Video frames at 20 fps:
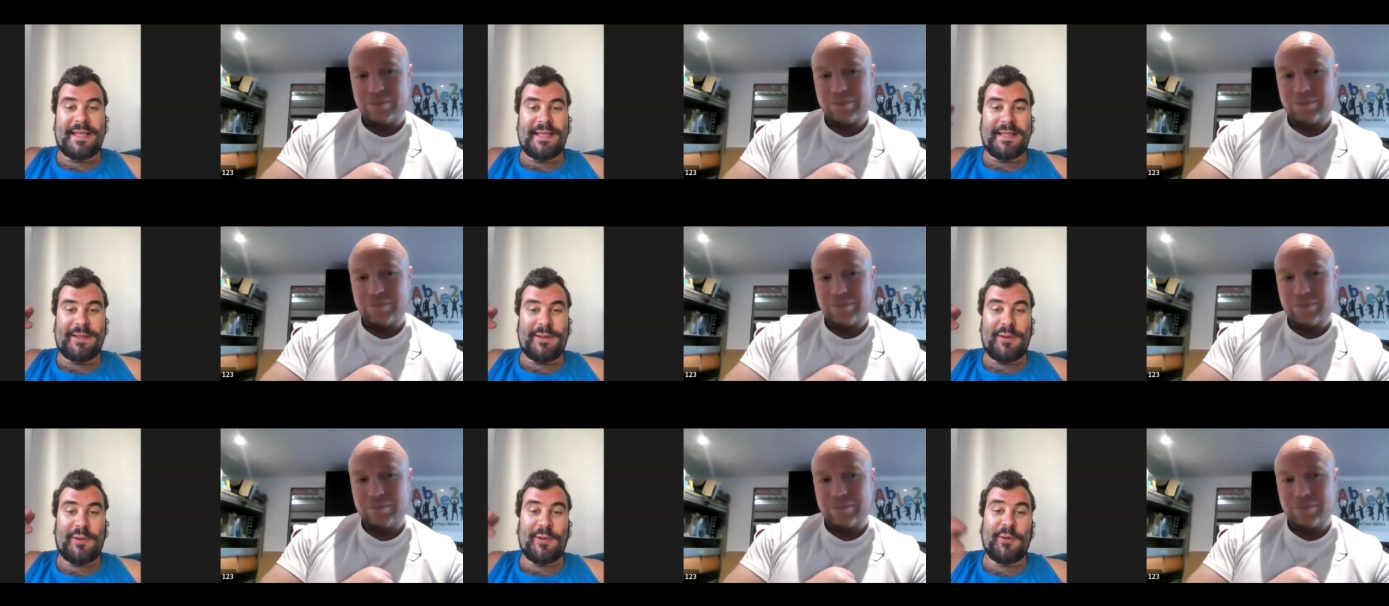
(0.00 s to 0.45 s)

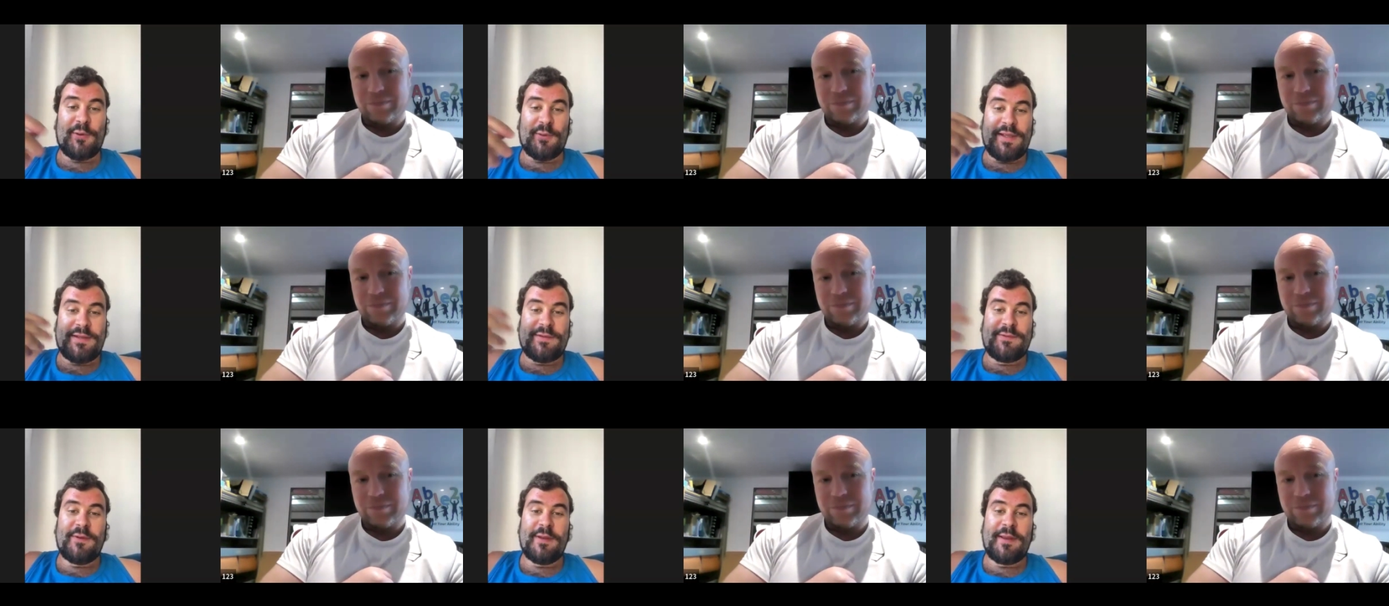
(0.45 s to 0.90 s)
Speaker 1: you know, they
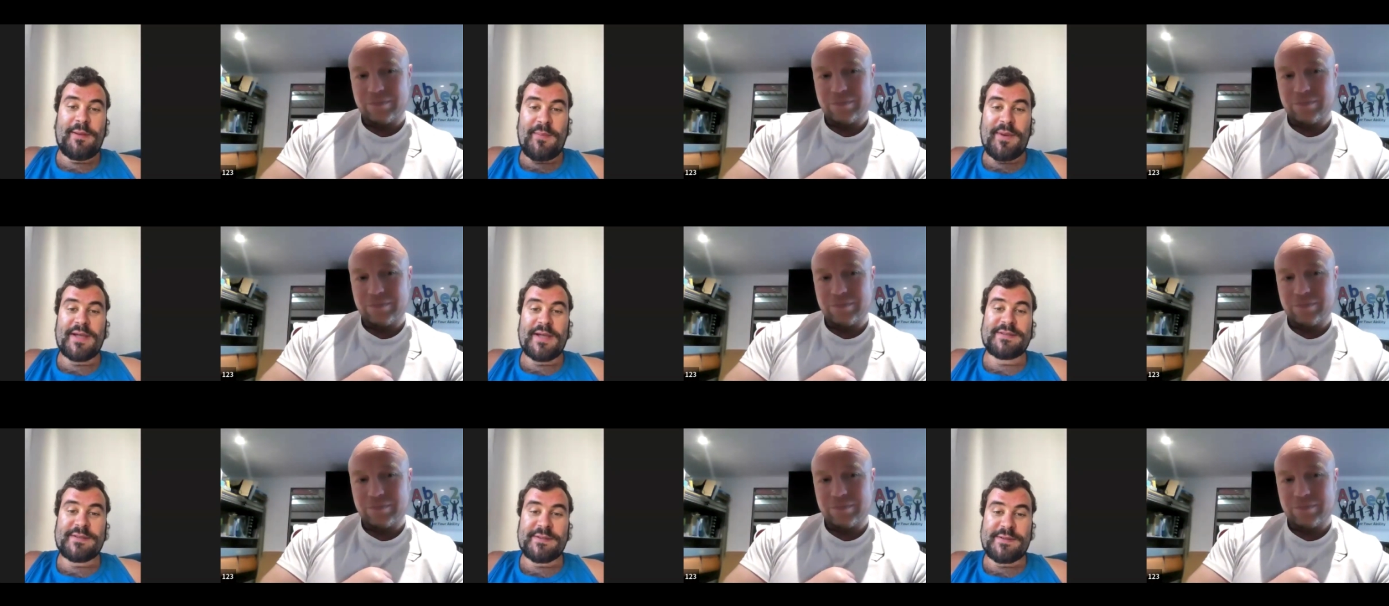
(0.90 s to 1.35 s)
do their
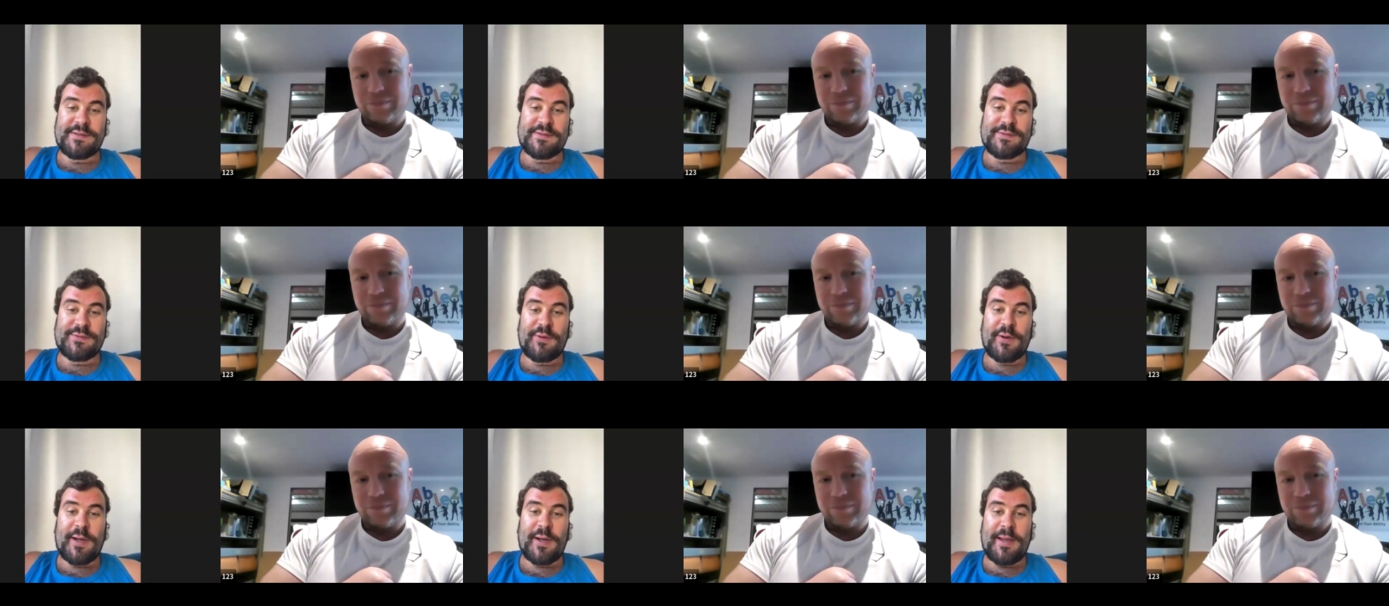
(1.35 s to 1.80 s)
best to
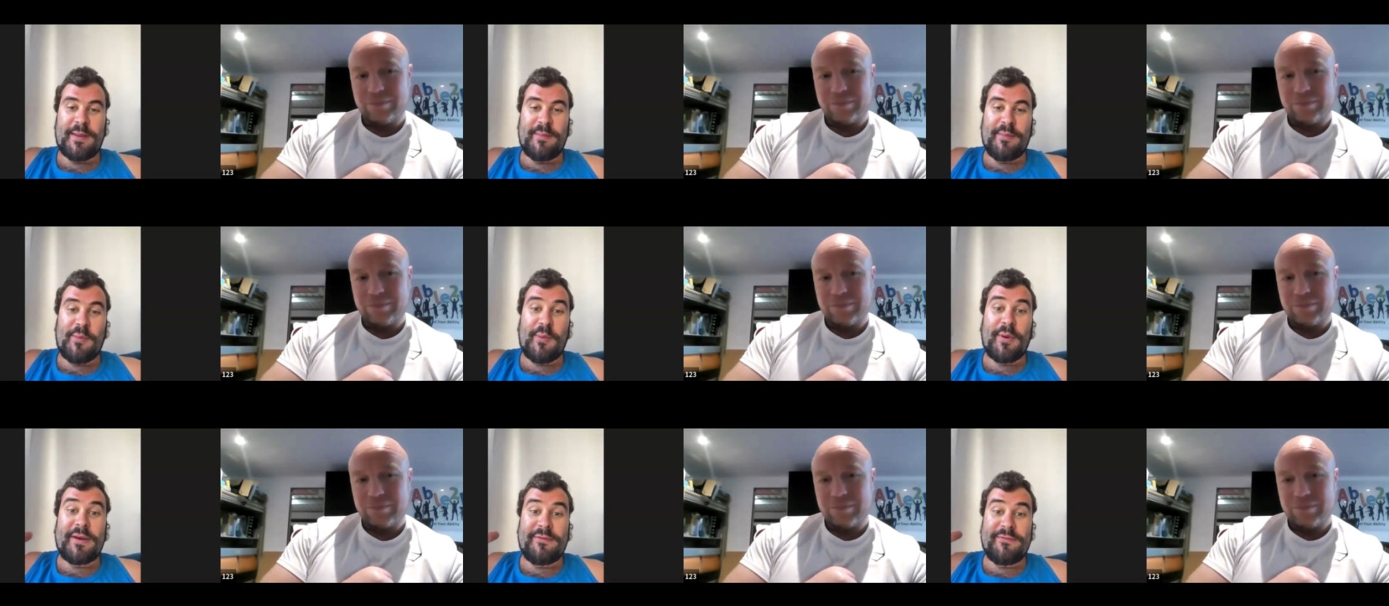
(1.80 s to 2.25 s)
describe
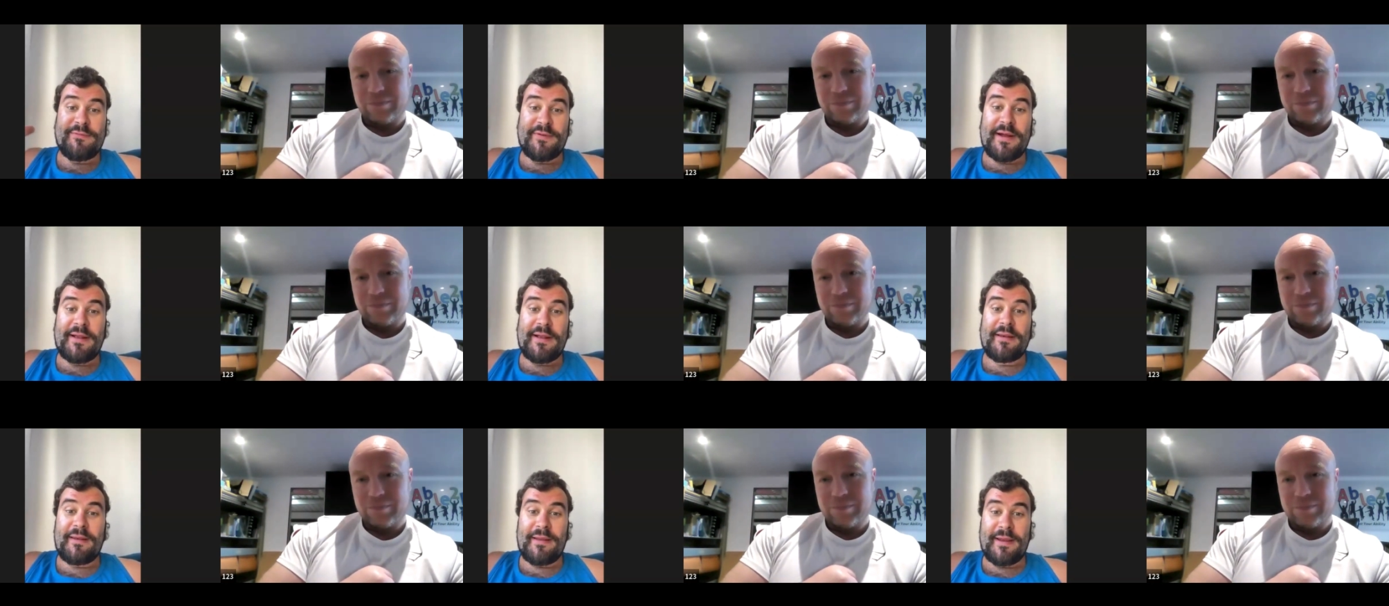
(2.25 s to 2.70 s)
what it
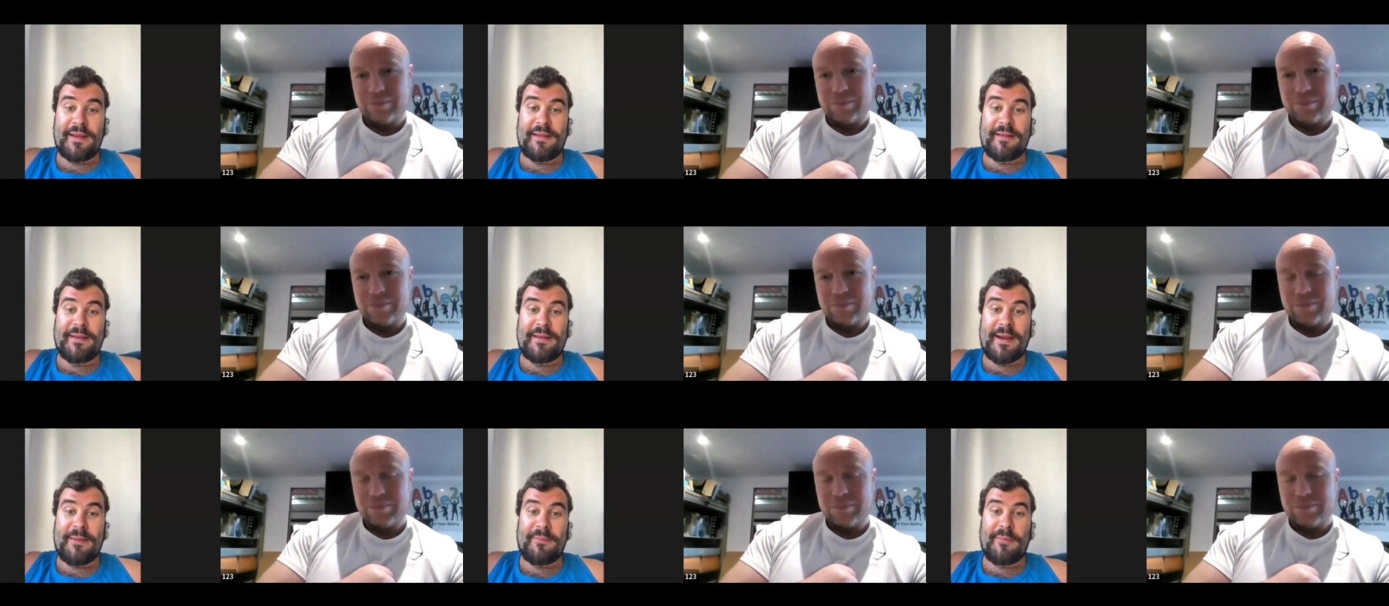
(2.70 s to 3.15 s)
felt like
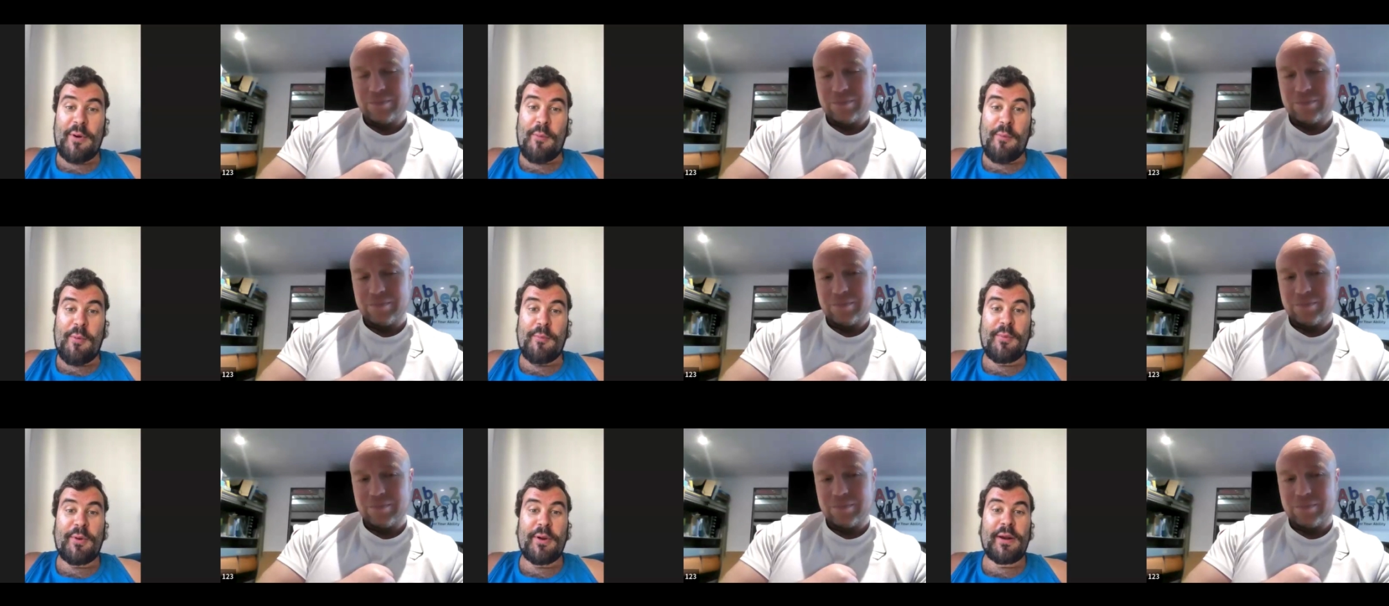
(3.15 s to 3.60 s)
in that
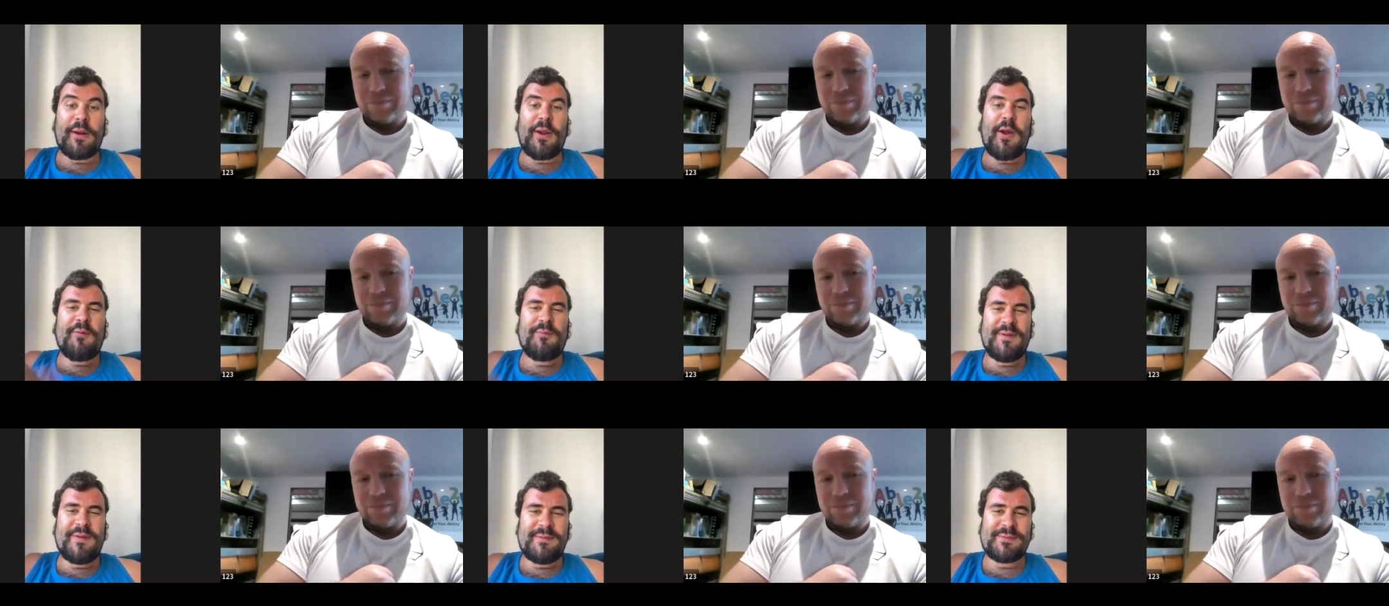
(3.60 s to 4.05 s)
moment. But a lot
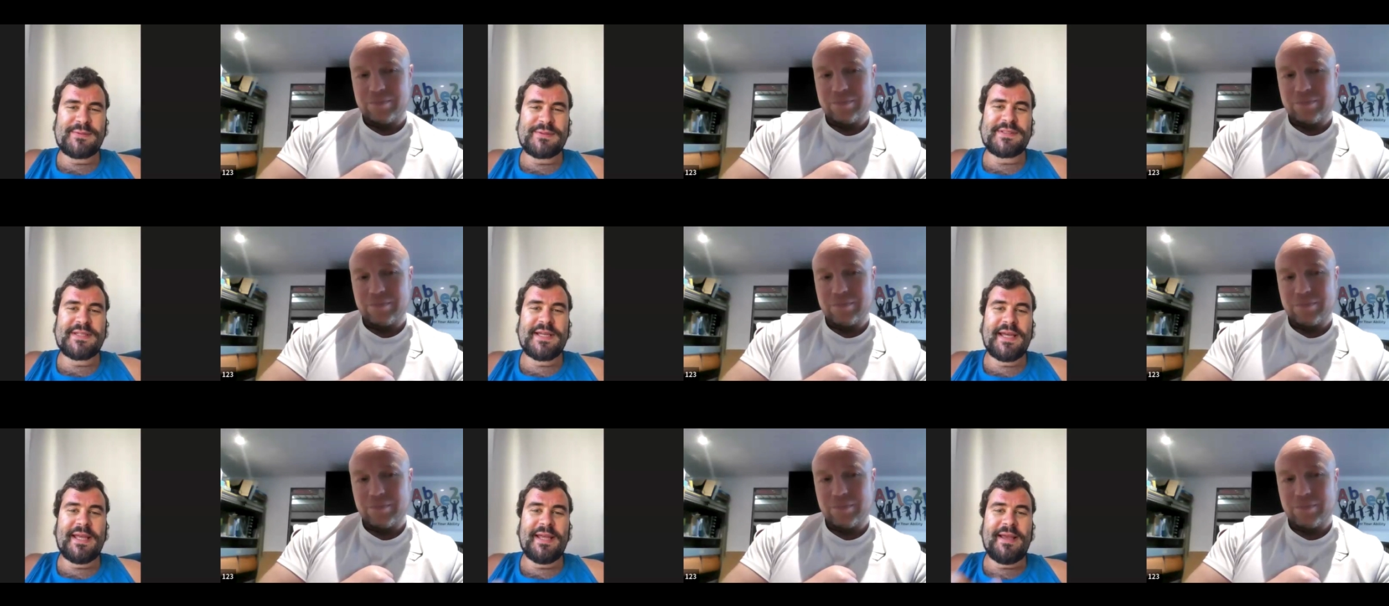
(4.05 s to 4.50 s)
of people
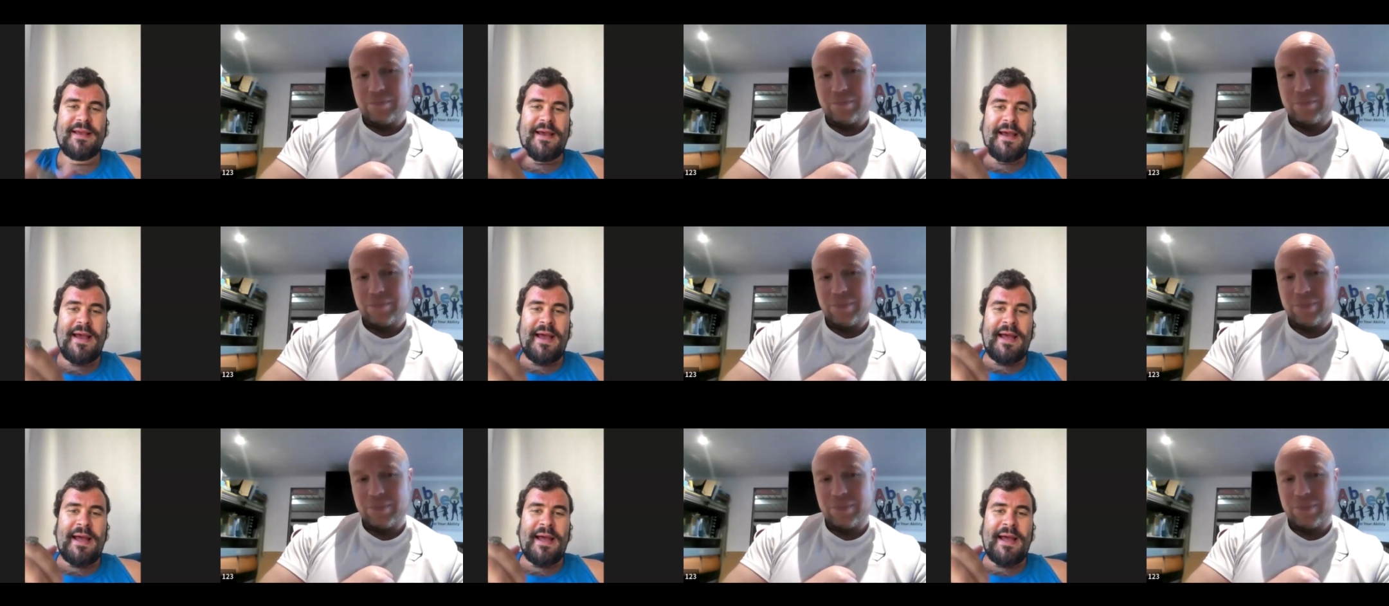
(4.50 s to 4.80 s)
say